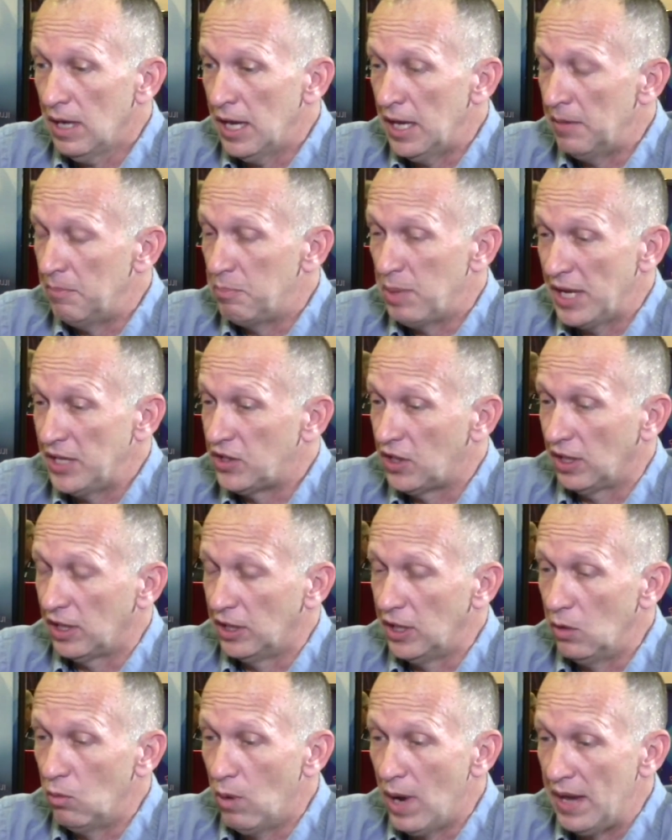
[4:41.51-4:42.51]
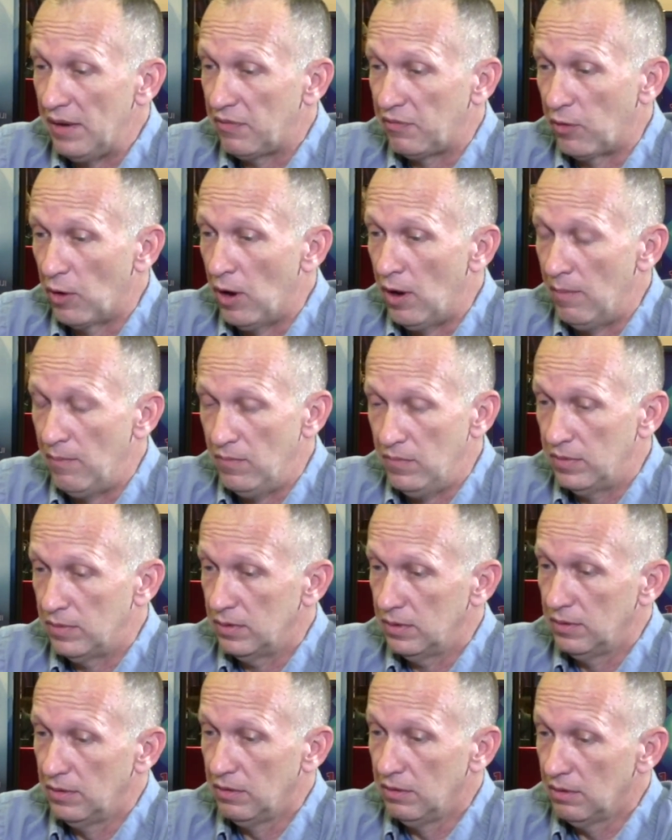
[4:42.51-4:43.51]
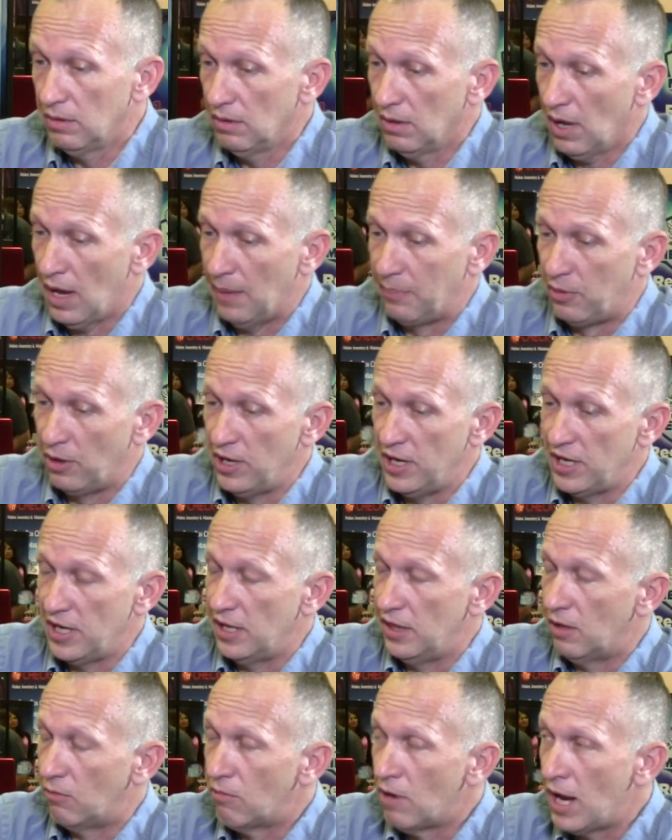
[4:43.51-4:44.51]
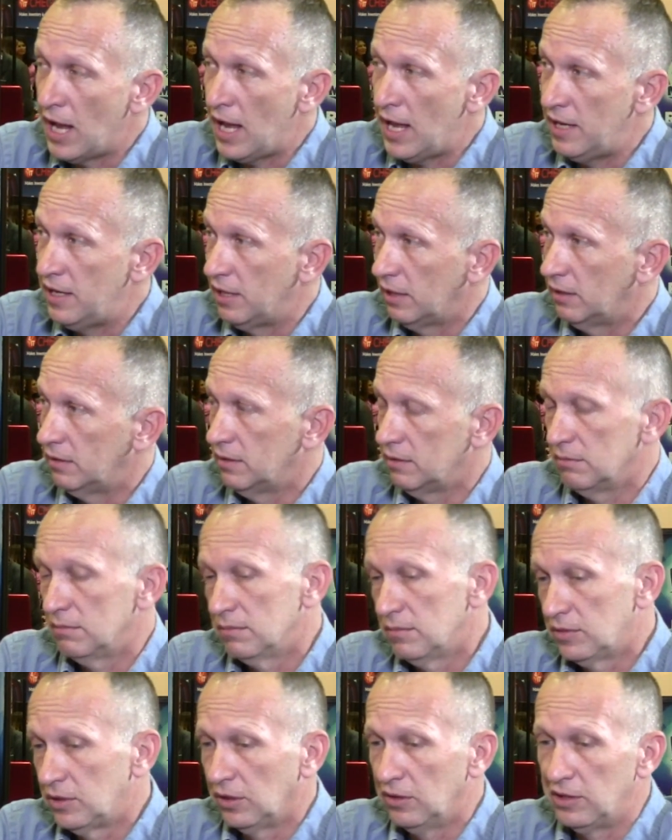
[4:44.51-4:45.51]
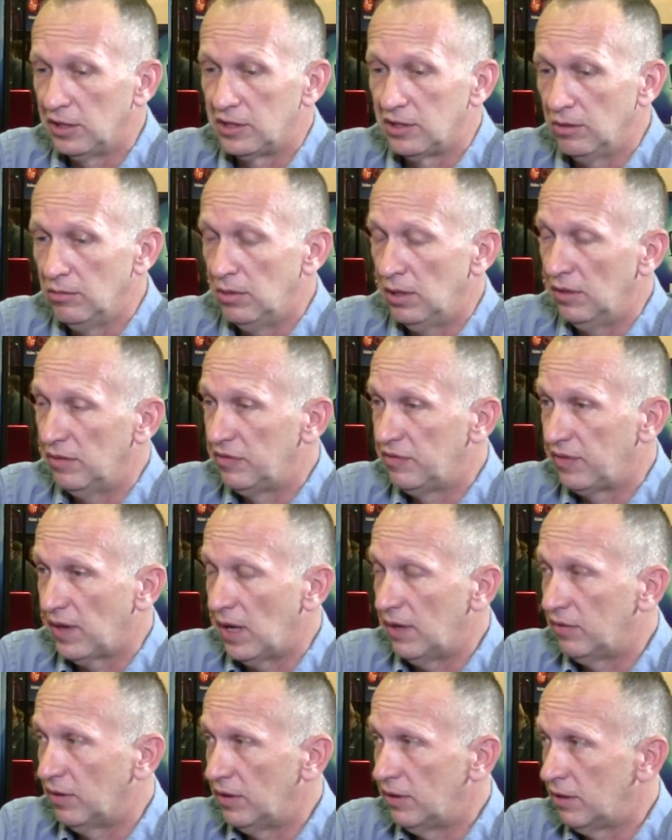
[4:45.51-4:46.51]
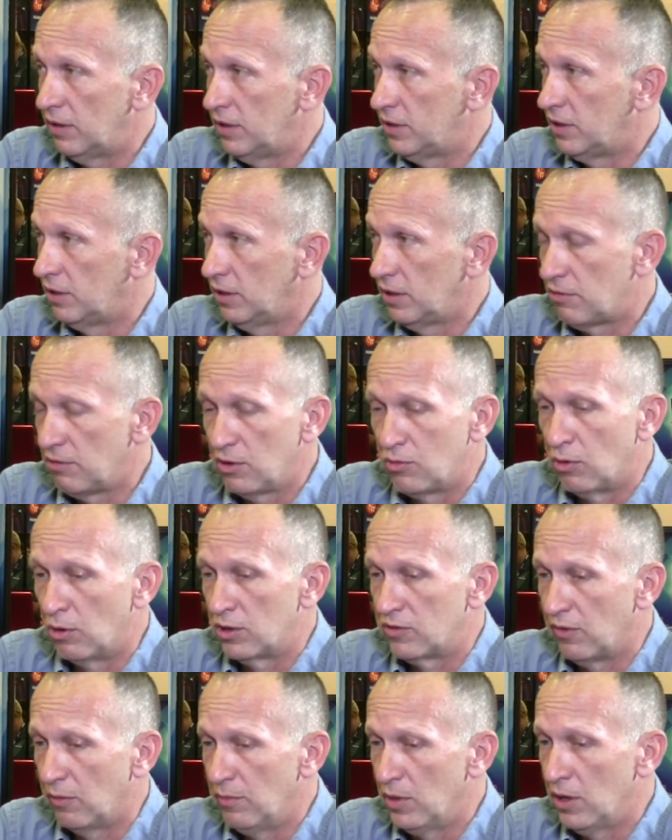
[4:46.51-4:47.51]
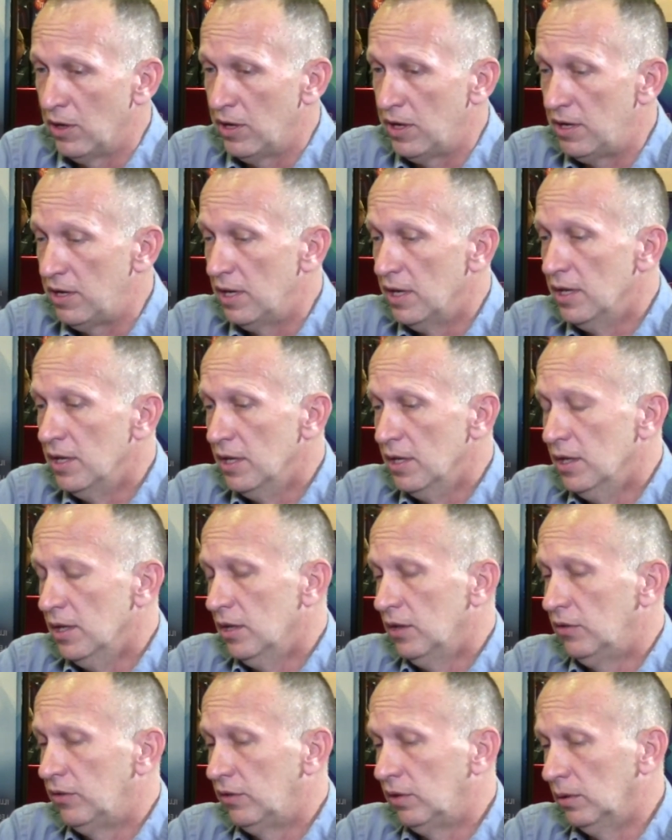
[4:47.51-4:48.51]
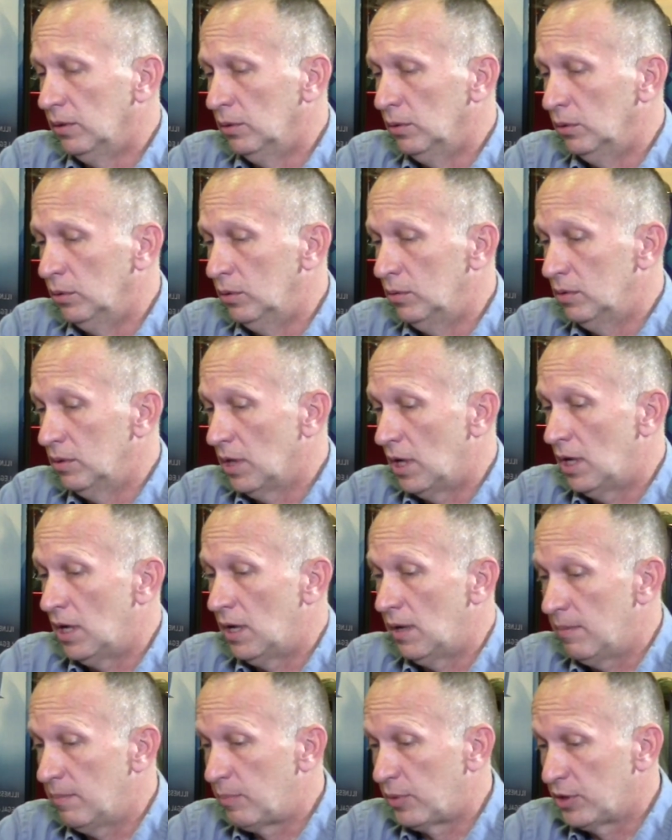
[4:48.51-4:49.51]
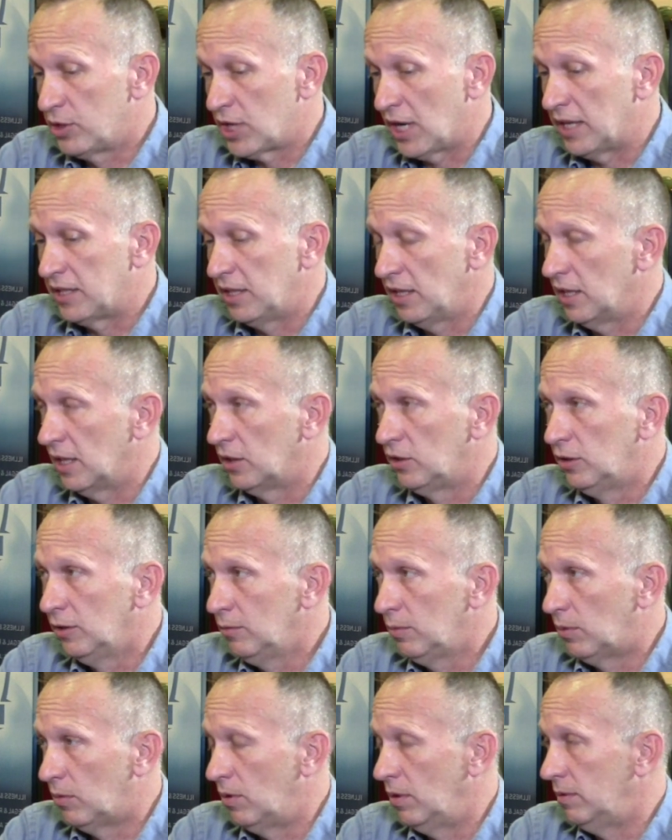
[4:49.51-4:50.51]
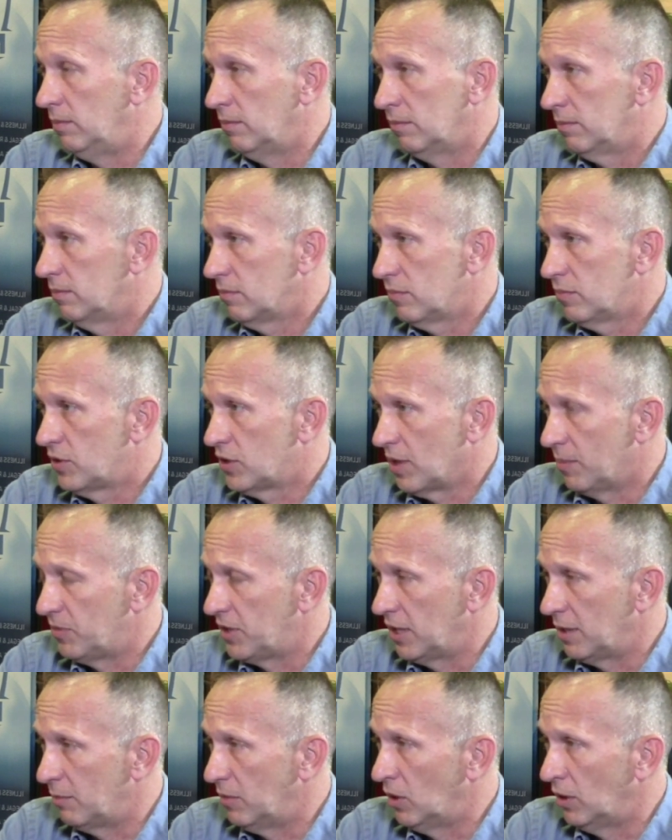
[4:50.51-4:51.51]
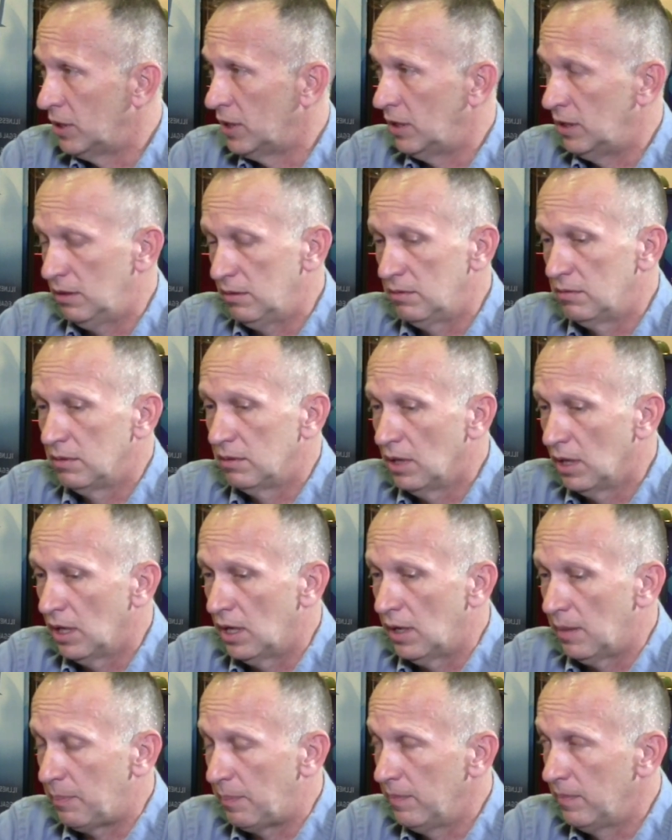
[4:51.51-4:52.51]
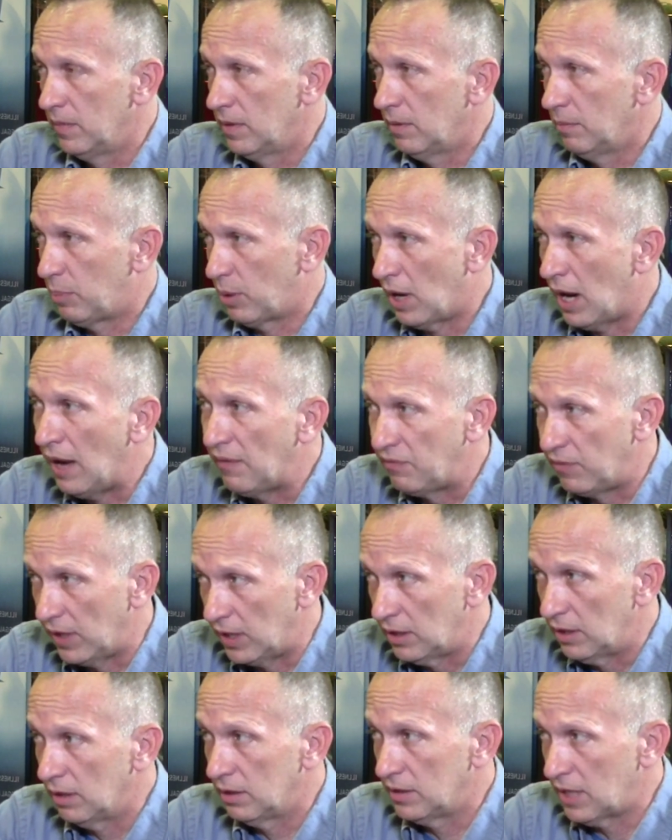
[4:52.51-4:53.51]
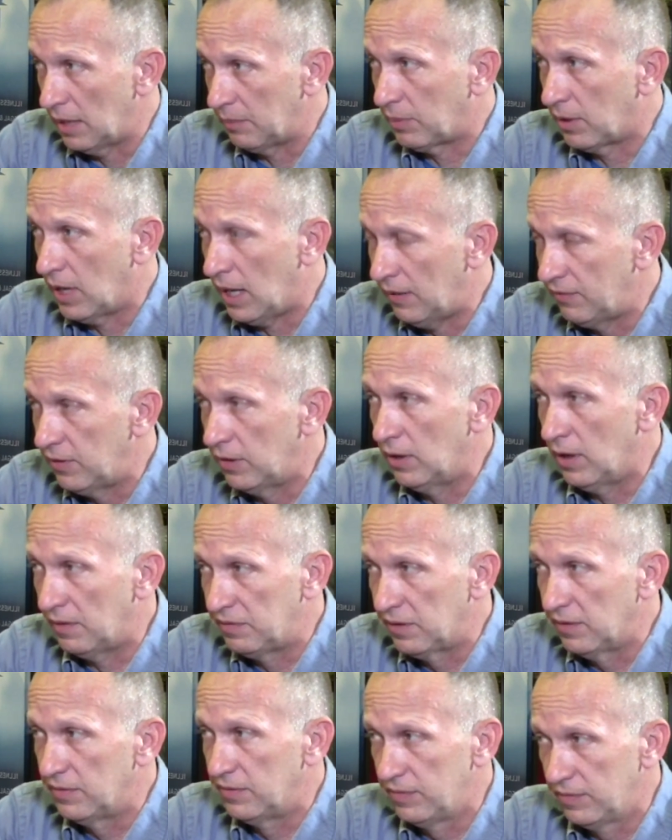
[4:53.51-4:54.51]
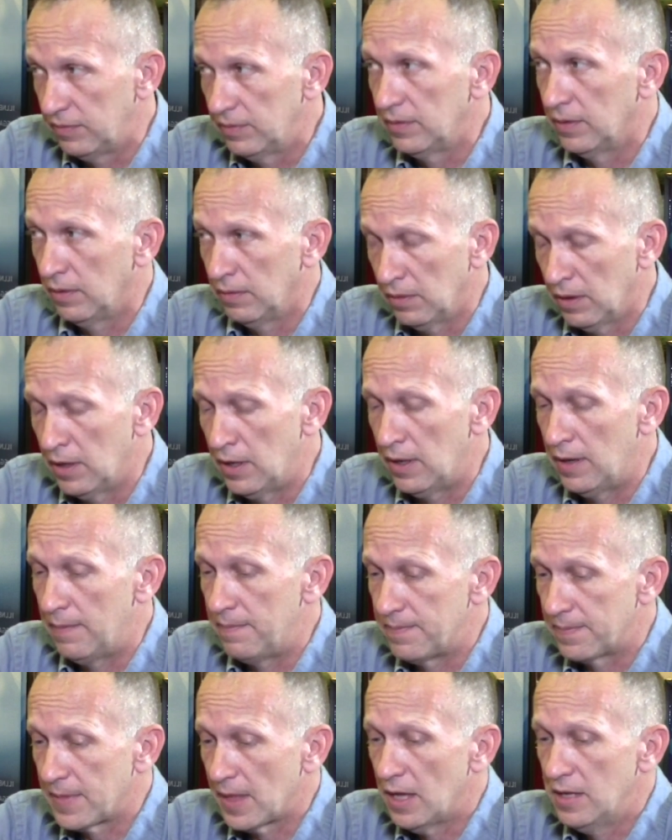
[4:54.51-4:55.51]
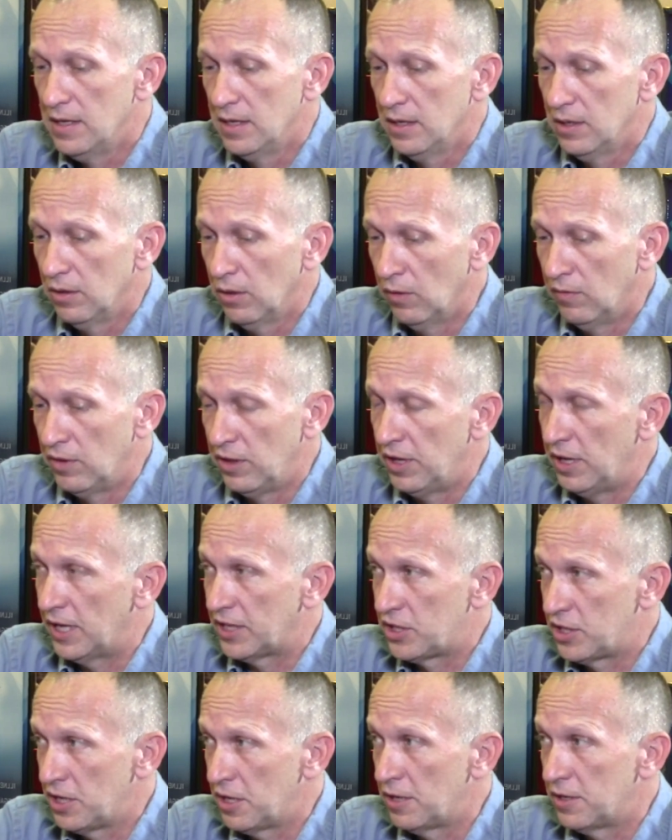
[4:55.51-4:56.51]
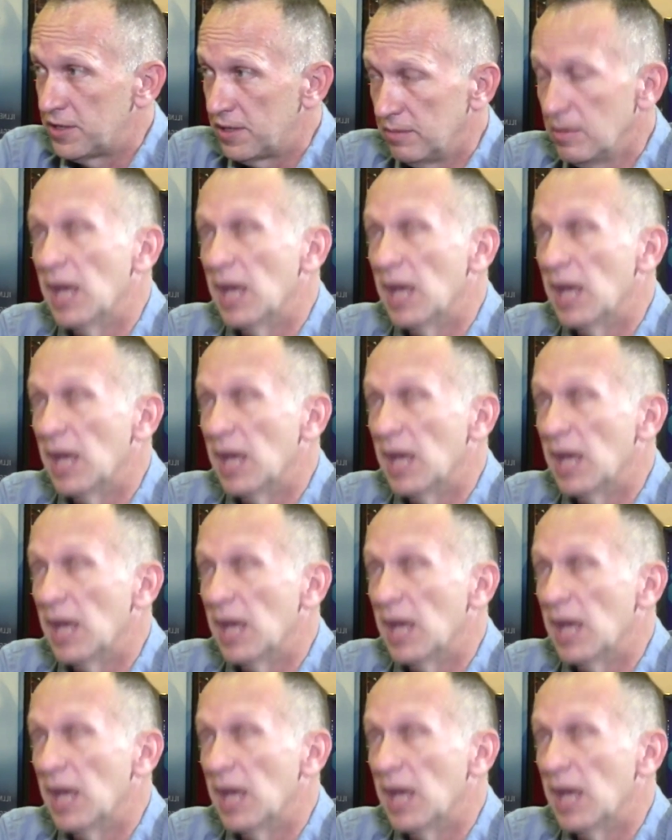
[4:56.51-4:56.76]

and basically went from operating in the red to the tune of 500 to $750,000 to projecting a 2-point-something million profit off of over the next years.